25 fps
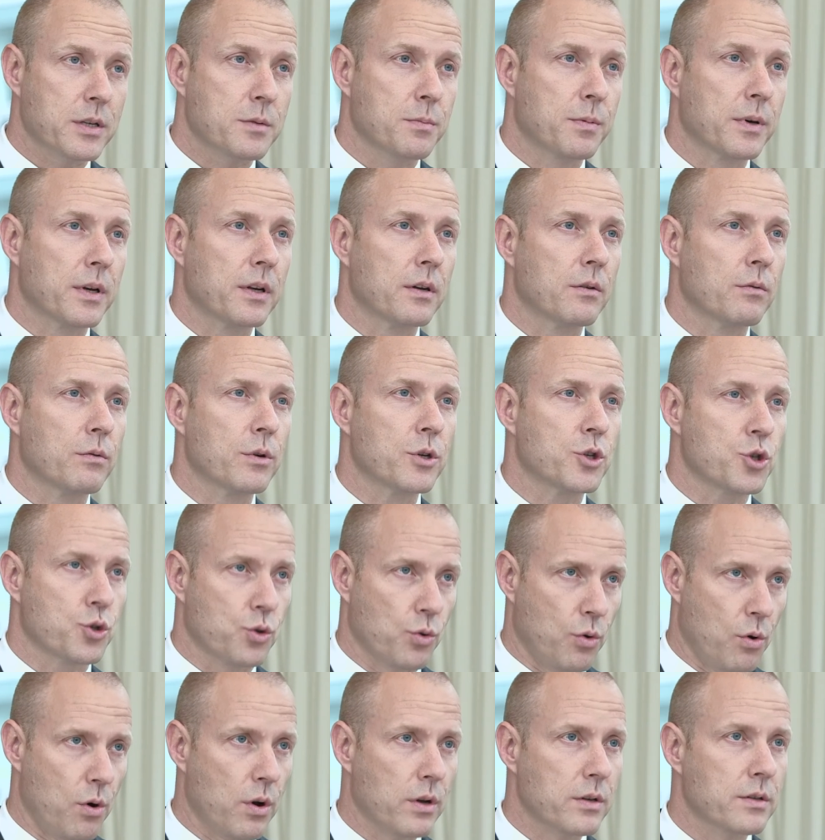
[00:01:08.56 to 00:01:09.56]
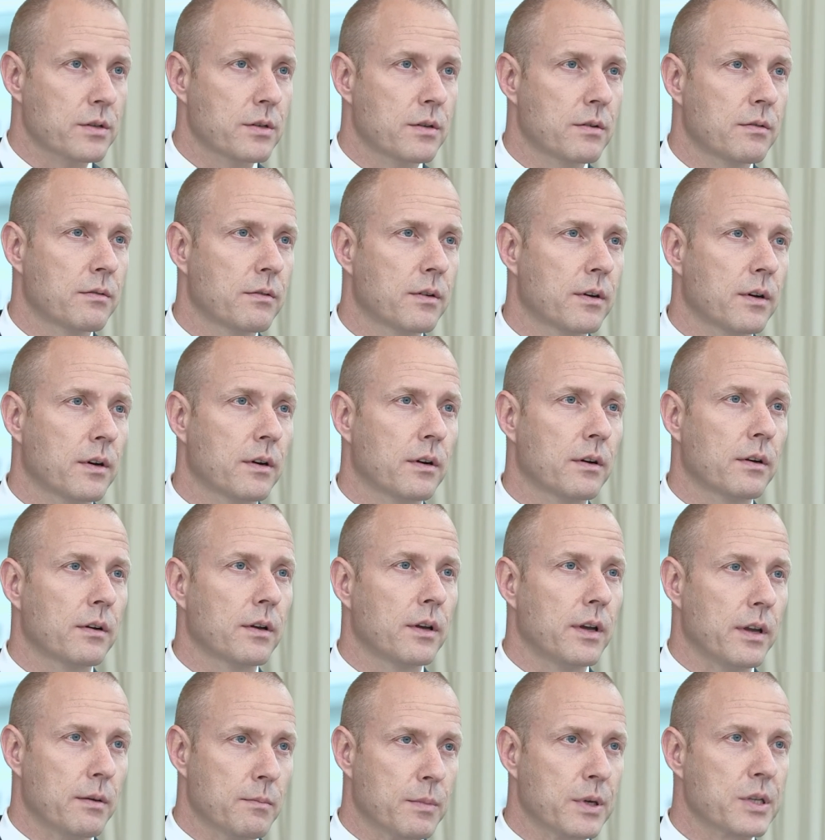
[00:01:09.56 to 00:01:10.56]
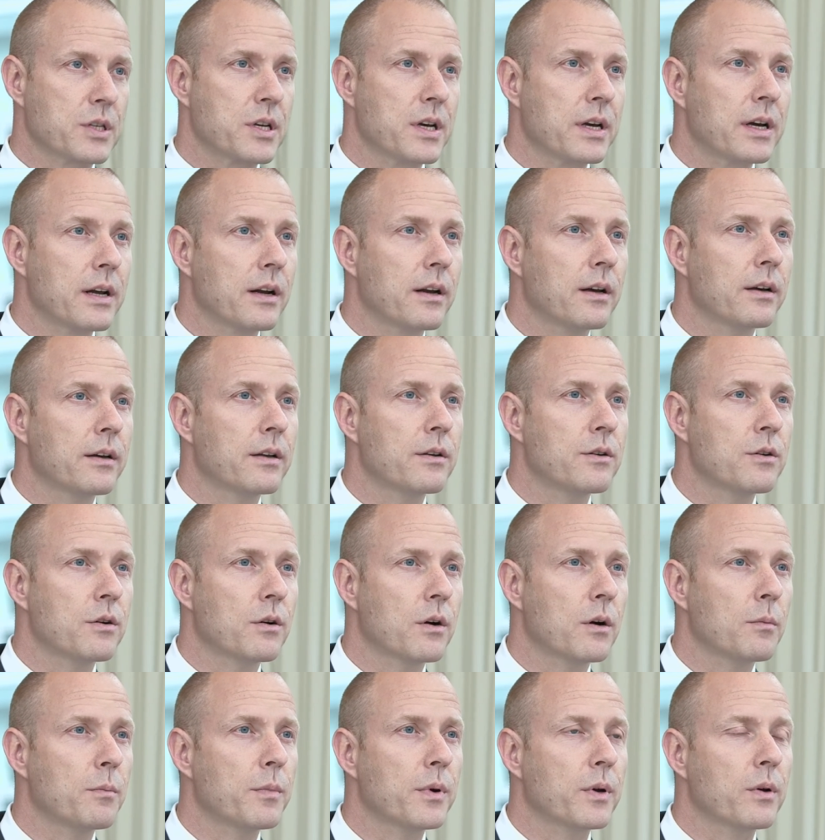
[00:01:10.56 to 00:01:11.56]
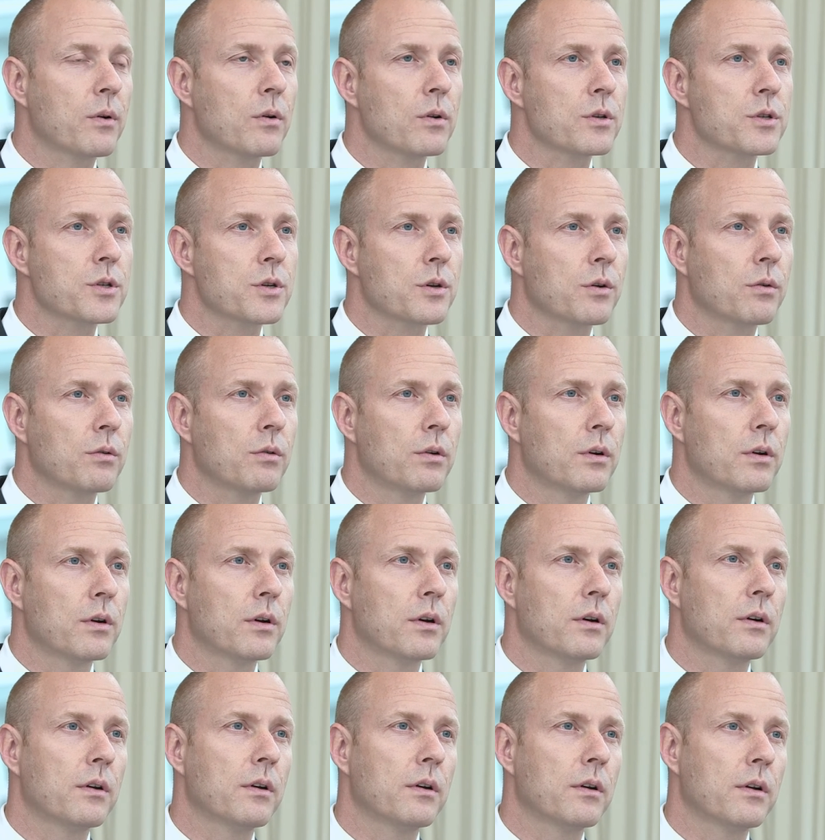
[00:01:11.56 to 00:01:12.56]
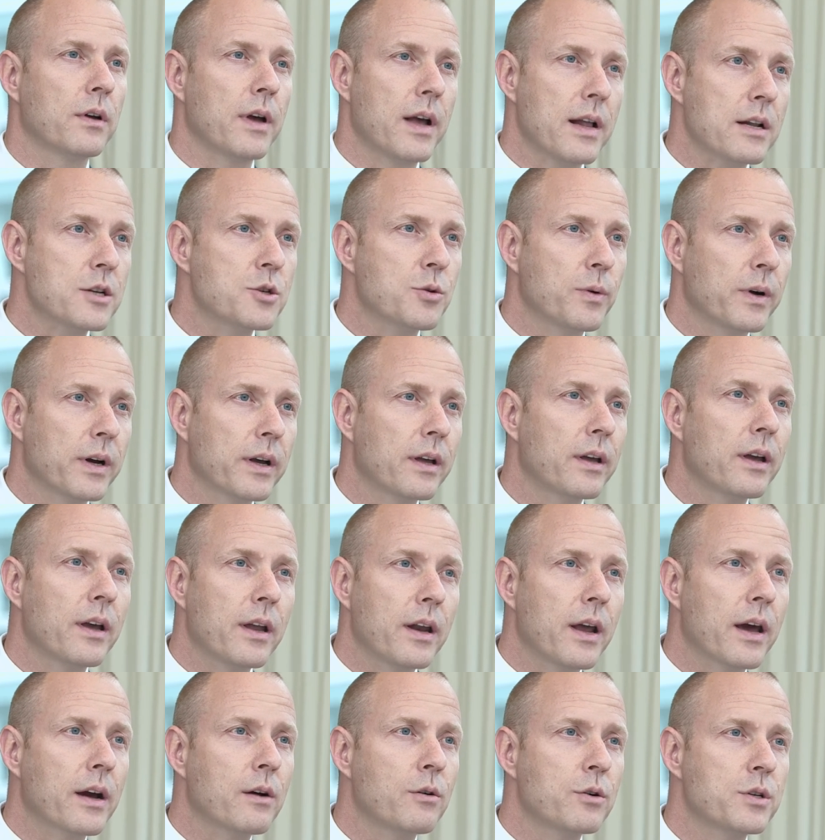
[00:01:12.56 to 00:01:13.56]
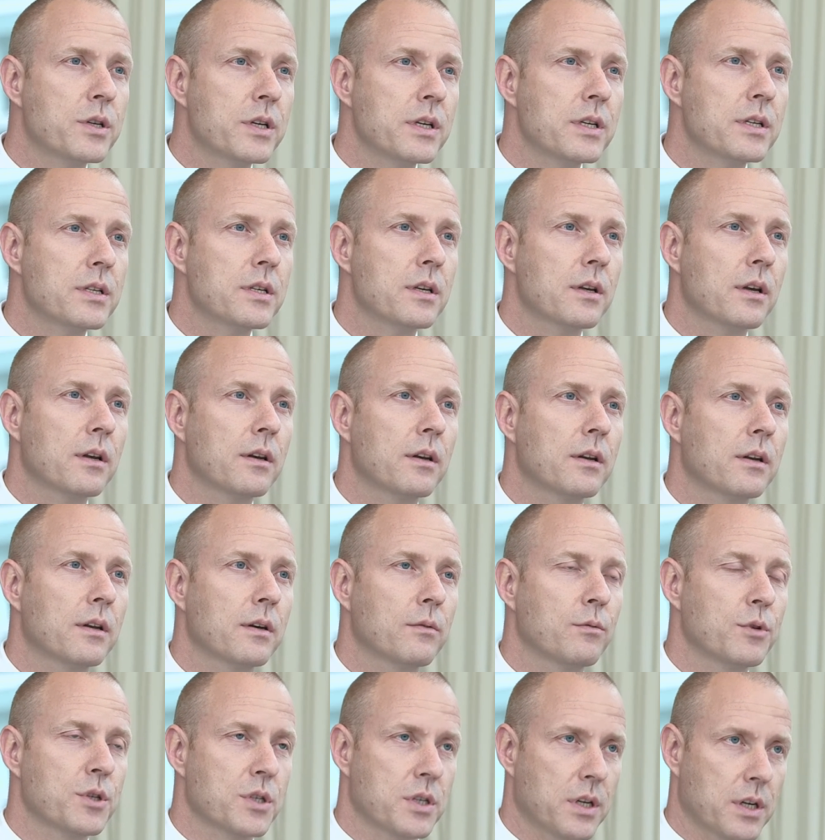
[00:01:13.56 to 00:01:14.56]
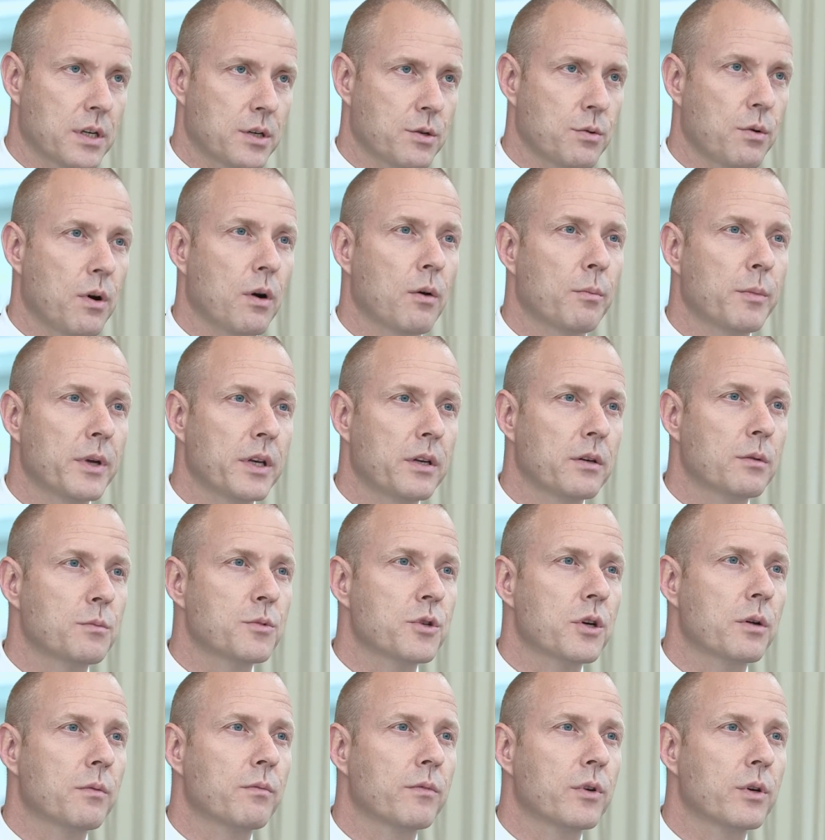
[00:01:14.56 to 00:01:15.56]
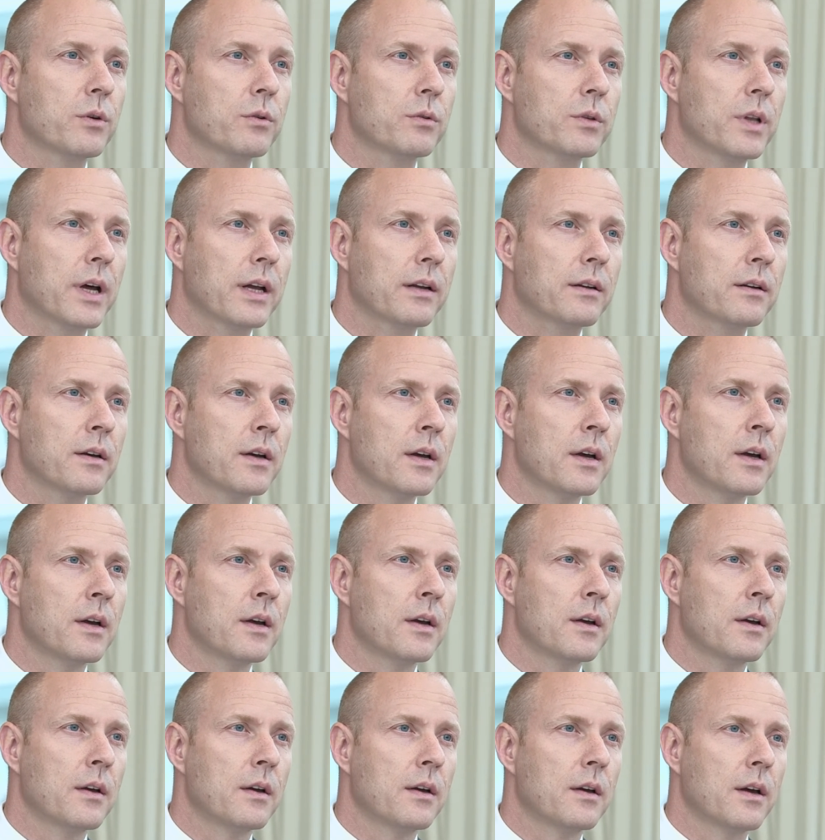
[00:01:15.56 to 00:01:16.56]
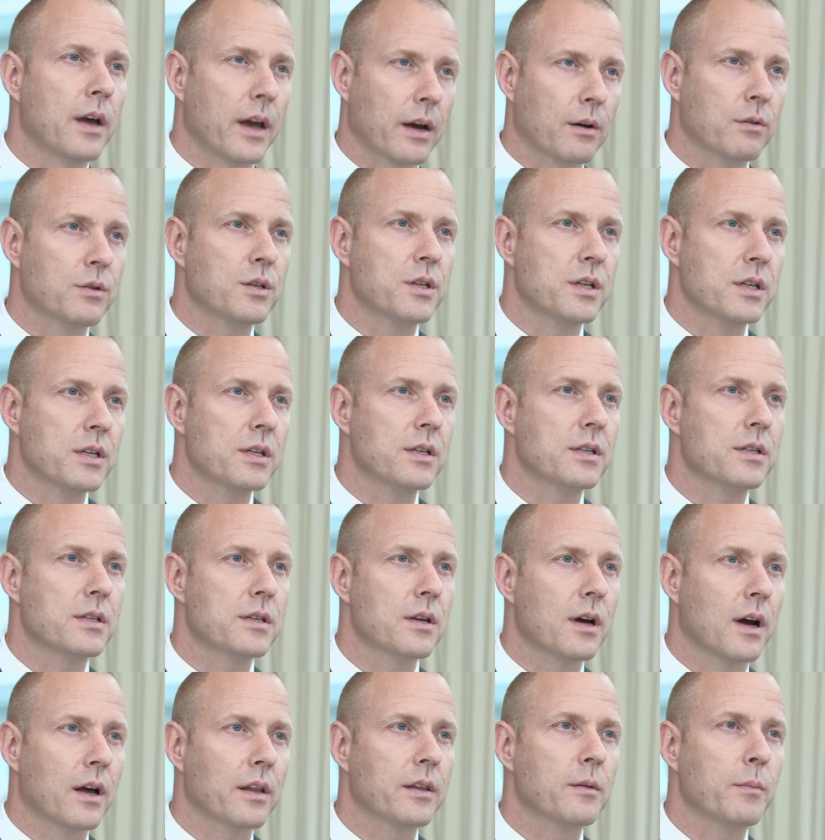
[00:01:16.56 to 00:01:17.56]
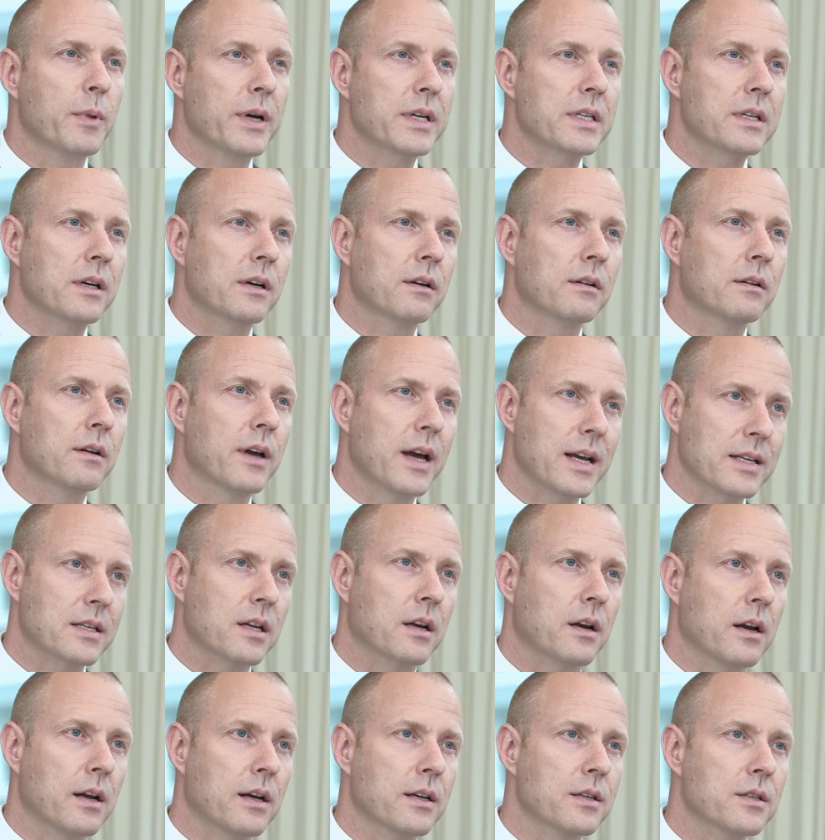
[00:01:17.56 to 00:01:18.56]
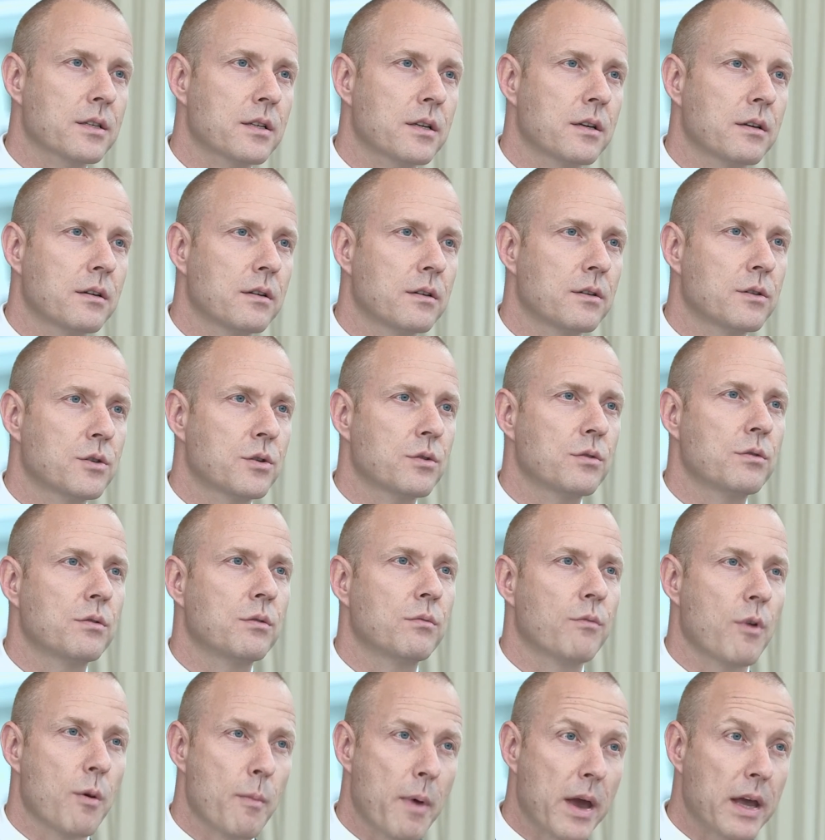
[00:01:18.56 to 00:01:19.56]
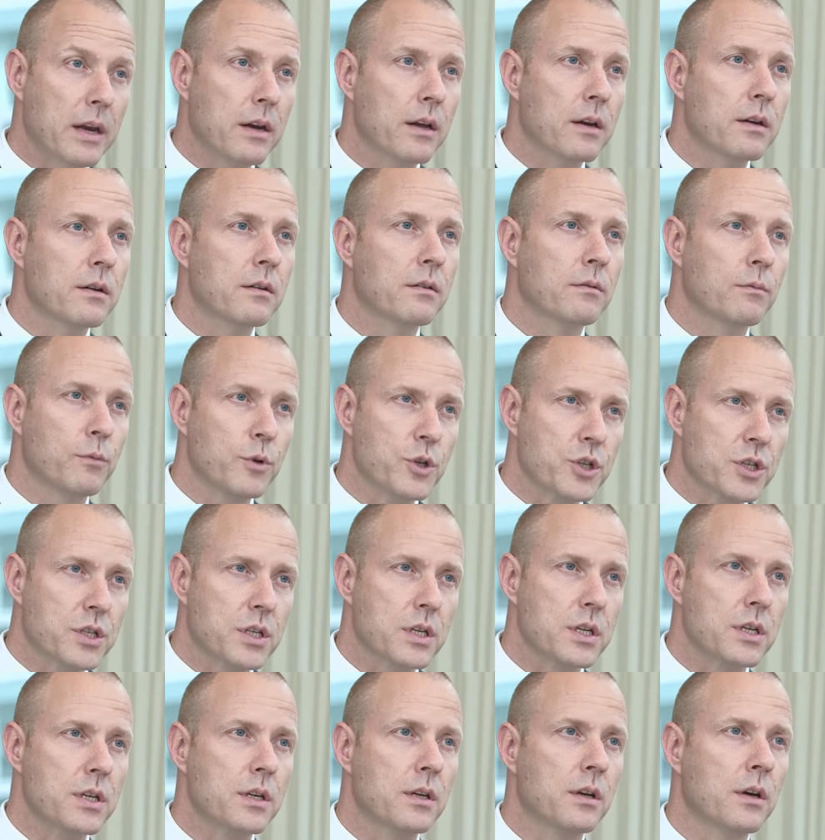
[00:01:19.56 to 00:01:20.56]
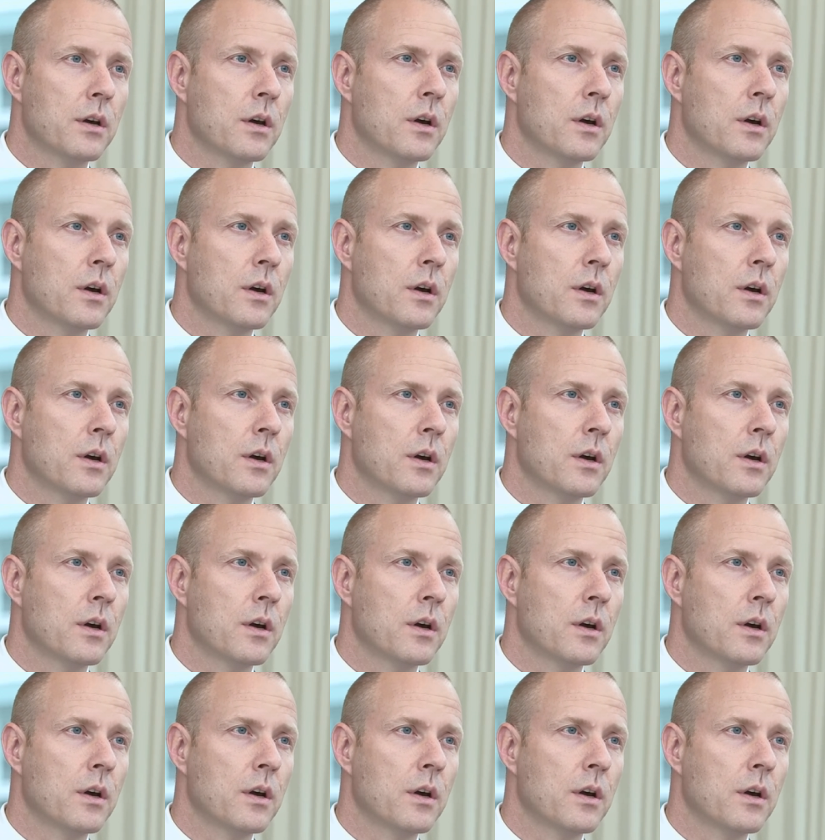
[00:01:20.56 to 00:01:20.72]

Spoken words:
been restored, in particular in Europe, but also elsewhere in equities, and we stick to our medium-term view that equities are the better asset class to remain in. We see